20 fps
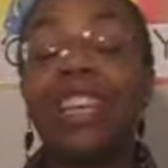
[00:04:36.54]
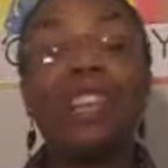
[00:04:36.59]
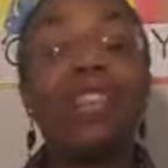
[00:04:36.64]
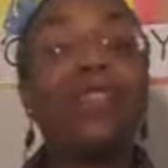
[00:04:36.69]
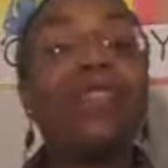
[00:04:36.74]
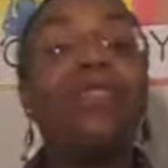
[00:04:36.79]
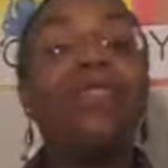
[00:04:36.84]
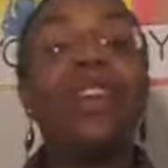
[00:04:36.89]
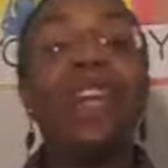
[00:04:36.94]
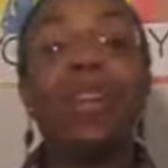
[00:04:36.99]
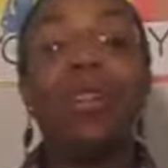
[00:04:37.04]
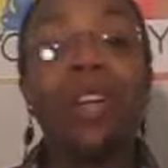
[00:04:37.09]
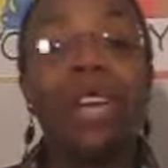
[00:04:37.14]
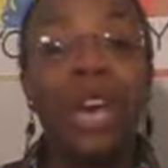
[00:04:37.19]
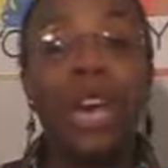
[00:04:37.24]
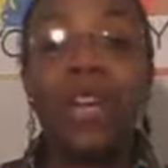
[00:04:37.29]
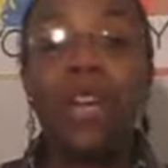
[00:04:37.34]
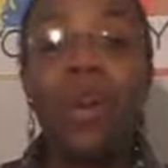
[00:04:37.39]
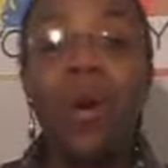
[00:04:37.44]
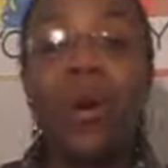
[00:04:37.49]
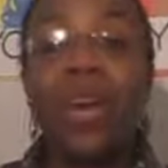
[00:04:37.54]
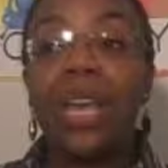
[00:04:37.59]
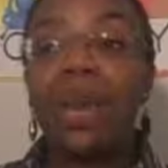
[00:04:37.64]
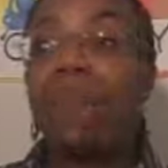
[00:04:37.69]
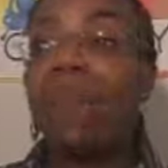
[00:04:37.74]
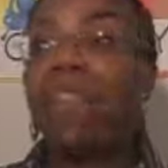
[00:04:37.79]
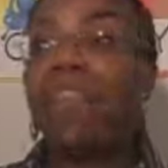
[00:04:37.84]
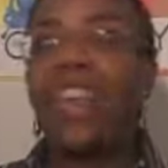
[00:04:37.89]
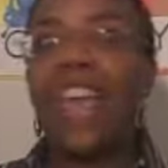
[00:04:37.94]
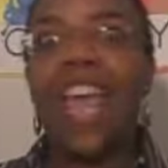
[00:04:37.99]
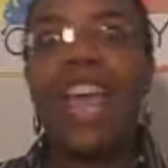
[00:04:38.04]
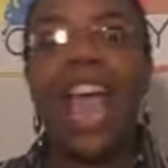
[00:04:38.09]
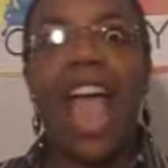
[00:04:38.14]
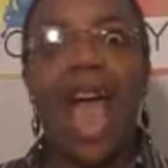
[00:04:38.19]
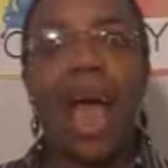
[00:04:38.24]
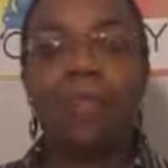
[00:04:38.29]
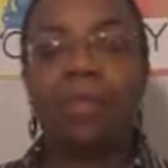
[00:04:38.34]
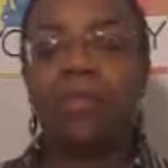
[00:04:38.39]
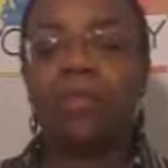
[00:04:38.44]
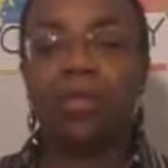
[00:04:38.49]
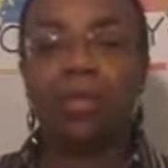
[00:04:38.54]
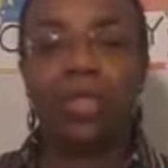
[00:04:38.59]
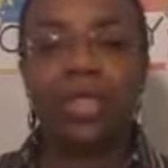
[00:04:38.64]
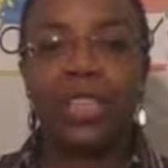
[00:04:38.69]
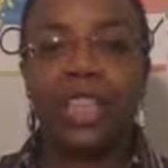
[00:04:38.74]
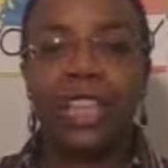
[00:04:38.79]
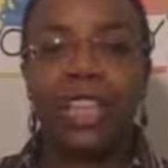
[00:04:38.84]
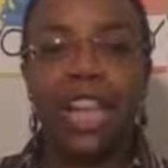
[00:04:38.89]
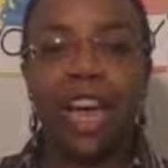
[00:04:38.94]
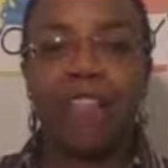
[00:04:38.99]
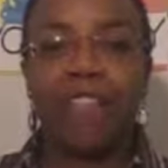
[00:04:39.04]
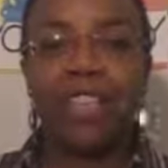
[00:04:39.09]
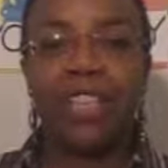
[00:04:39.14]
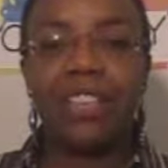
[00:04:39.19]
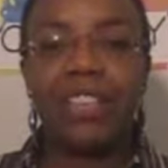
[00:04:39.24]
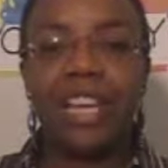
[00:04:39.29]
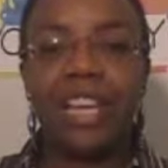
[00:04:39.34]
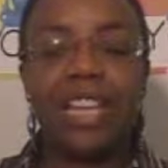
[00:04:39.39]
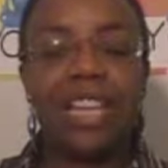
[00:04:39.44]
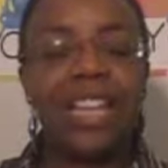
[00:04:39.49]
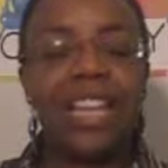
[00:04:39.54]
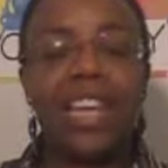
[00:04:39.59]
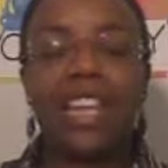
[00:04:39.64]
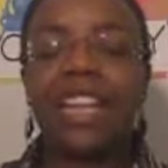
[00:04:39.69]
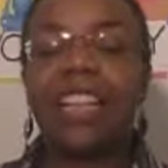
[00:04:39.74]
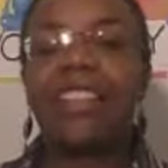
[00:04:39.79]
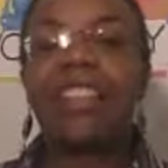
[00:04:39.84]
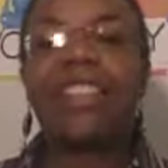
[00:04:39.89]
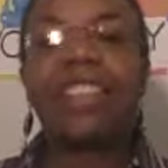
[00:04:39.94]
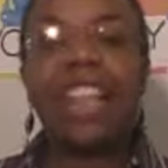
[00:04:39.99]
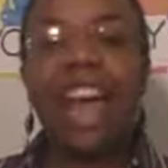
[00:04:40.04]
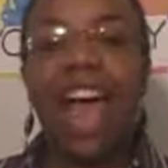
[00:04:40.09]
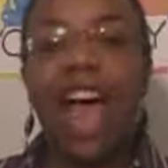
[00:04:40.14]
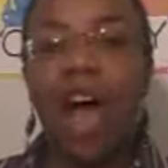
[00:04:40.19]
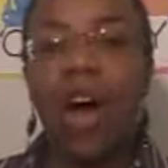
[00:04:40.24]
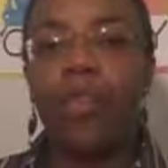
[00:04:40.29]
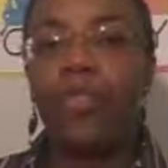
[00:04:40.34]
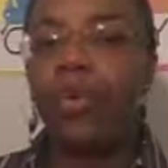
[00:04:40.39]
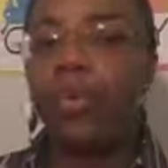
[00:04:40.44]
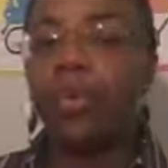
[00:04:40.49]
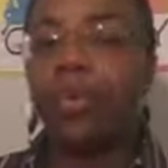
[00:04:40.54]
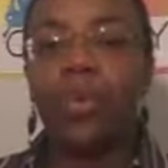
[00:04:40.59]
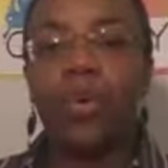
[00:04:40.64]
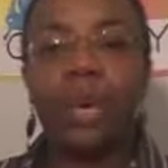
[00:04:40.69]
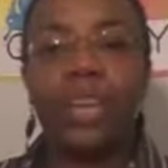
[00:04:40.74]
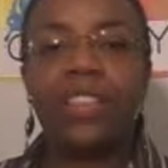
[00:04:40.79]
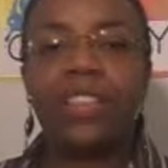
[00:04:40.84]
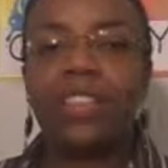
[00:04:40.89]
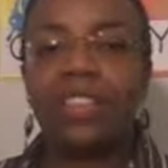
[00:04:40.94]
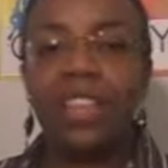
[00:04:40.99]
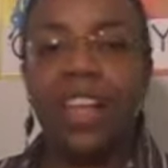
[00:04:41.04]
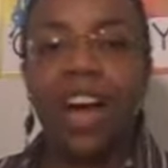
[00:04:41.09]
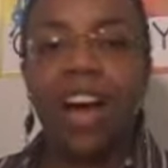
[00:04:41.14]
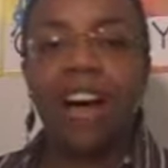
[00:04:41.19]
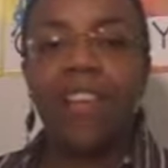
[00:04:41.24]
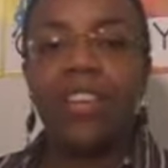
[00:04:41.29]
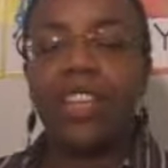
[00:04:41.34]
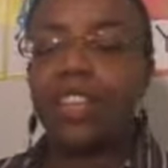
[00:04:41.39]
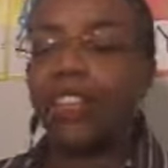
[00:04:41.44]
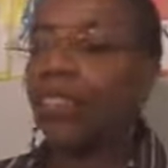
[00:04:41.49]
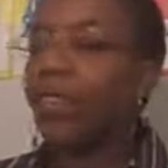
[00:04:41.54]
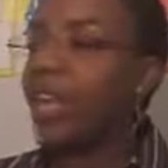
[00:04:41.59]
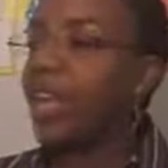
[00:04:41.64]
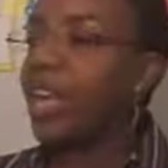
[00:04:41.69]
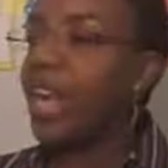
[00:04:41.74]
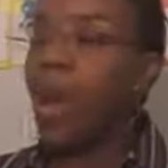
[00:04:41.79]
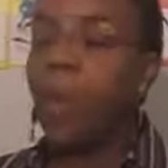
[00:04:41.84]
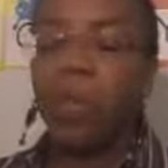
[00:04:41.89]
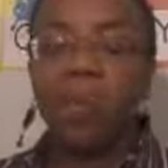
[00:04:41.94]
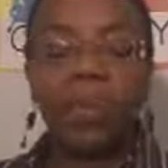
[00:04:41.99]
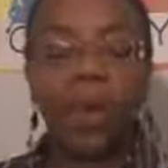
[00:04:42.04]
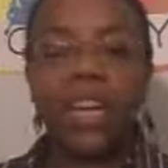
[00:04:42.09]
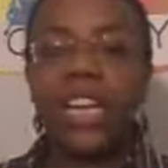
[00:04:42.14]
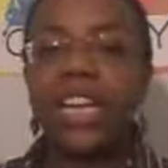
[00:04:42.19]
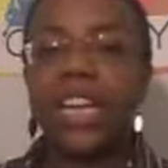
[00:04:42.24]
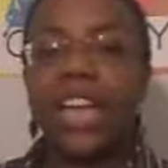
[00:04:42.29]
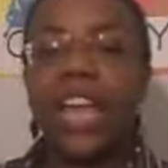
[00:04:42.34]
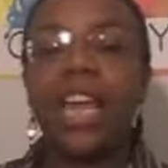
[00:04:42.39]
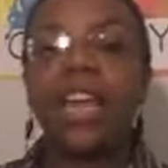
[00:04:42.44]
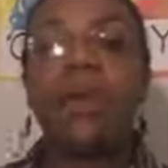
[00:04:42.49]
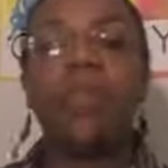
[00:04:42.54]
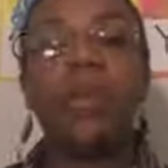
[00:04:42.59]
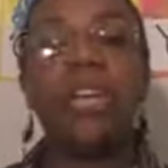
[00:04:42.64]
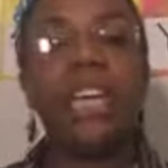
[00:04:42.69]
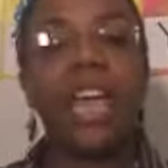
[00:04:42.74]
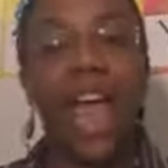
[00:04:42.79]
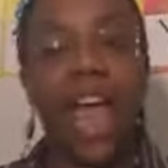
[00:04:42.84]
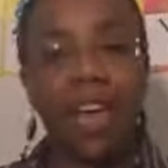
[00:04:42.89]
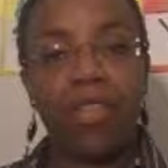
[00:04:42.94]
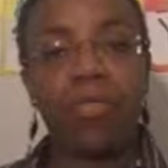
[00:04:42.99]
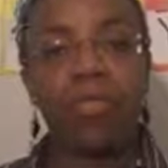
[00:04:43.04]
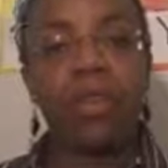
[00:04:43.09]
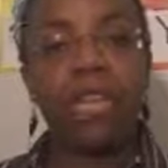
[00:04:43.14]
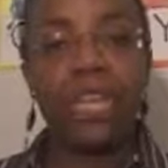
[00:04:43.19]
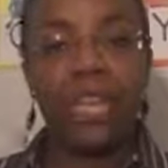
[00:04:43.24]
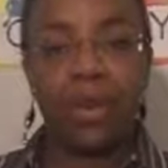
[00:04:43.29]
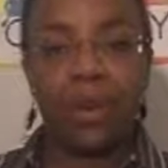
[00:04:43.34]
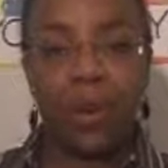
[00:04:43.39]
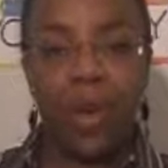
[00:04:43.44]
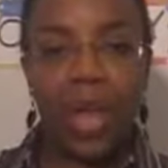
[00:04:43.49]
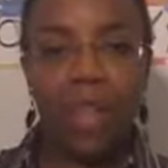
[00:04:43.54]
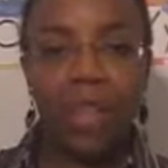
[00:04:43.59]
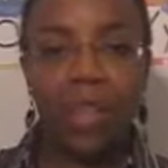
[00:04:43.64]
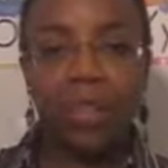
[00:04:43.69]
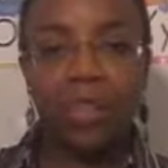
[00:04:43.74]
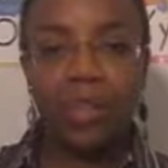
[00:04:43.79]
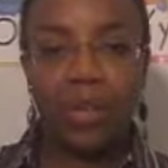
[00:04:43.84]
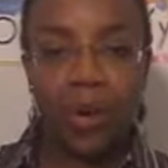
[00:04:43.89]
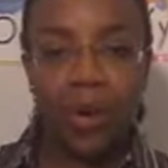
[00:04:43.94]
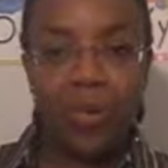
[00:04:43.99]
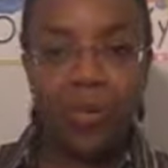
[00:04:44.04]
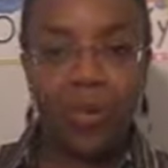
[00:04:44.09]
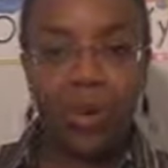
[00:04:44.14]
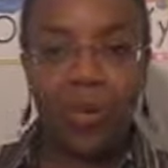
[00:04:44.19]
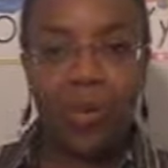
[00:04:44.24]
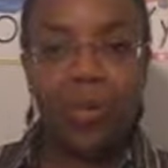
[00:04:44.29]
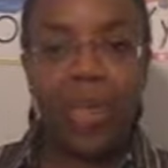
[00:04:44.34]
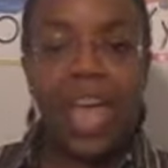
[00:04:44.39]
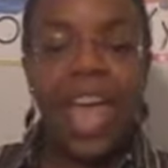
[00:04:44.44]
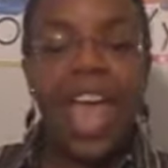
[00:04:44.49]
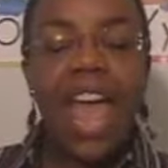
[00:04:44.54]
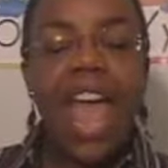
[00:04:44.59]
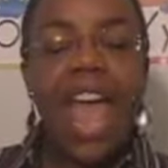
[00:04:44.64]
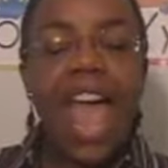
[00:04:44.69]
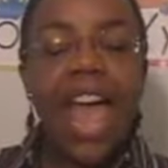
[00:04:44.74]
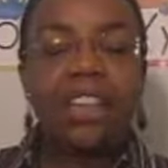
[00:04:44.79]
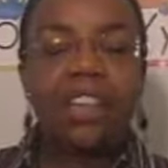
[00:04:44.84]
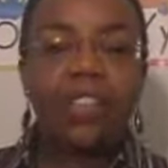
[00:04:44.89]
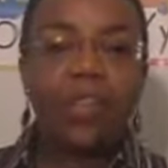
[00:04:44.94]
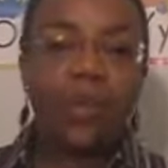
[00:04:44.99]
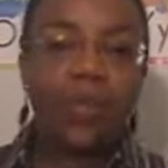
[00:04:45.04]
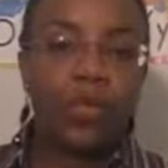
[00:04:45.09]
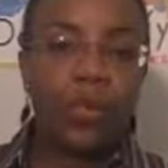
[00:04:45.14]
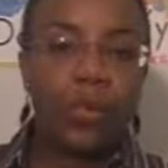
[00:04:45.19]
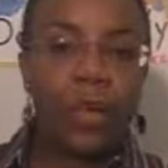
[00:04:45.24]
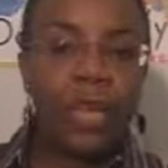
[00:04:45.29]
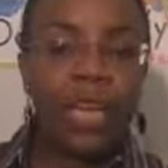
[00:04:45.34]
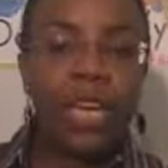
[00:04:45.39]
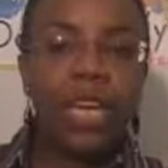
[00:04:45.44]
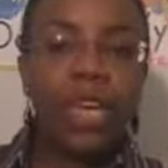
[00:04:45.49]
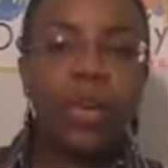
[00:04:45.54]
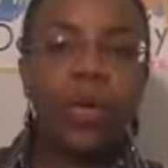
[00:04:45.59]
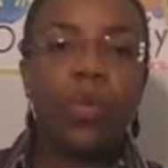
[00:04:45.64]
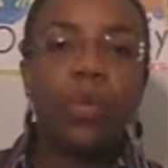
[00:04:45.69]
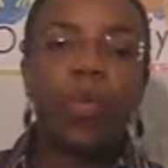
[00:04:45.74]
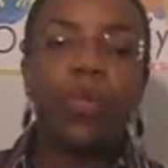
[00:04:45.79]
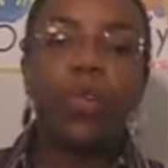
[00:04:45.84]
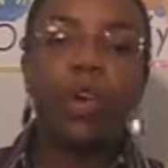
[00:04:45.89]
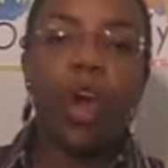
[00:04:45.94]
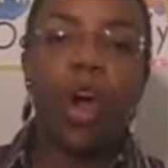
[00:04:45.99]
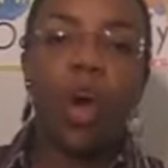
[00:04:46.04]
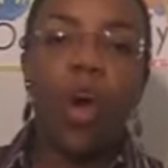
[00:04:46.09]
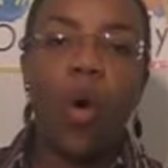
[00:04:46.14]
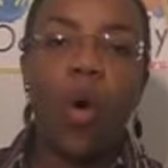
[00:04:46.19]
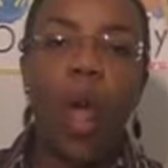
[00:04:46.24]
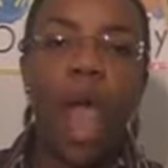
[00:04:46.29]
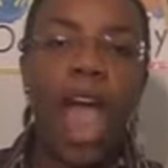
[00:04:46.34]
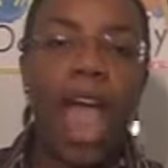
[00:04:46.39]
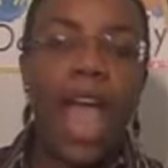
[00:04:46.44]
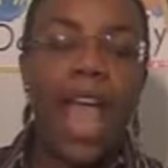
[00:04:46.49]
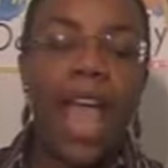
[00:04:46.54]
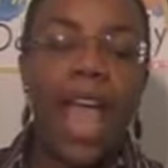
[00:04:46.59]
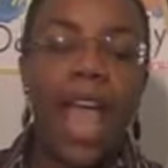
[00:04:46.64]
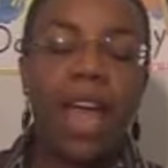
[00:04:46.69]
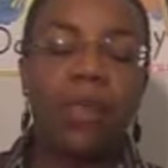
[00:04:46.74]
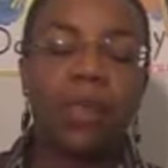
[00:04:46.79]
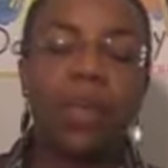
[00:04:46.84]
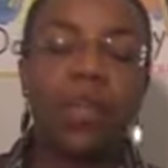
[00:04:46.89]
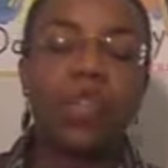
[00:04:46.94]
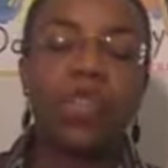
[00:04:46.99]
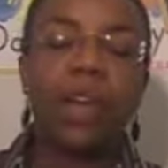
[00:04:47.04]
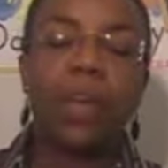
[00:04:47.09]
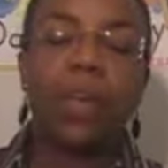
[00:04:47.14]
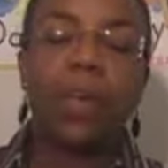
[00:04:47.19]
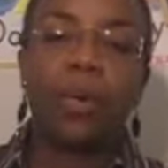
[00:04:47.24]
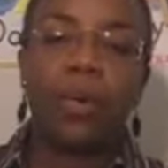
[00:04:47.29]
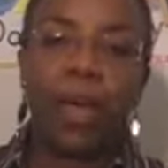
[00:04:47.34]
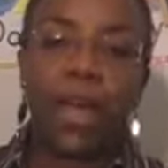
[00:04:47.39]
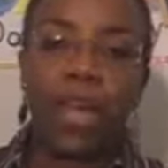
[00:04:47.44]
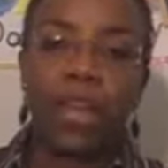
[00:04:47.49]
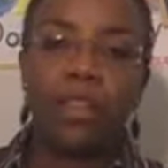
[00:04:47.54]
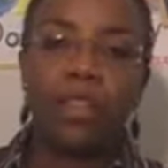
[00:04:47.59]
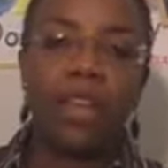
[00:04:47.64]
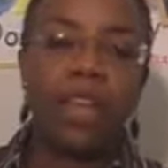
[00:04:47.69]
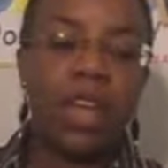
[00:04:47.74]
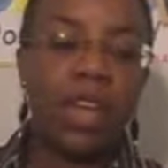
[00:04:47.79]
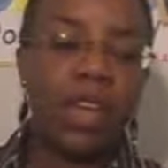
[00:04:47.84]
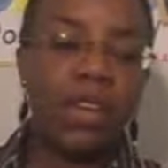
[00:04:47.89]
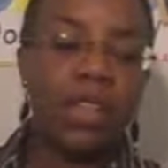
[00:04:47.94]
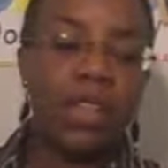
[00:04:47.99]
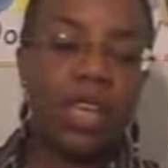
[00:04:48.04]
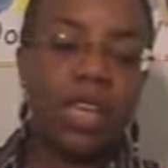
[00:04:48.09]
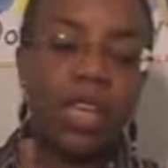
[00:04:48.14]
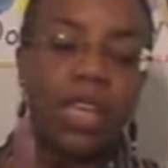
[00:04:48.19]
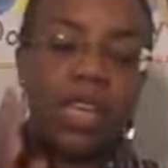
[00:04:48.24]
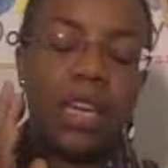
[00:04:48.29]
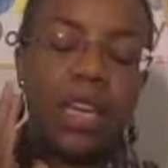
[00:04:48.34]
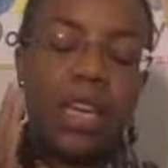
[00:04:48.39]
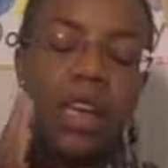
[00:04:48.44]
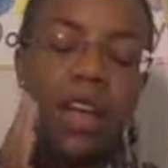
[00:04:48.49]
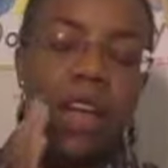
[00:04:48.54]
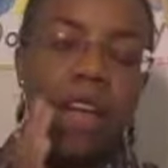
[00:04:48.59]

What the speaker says: it's very annoying, but they absolutely love it. Anything that's loud, the boys love. And so they come running in and we gather here in the schoolroom. And so from here, we'll go and we'll separate. The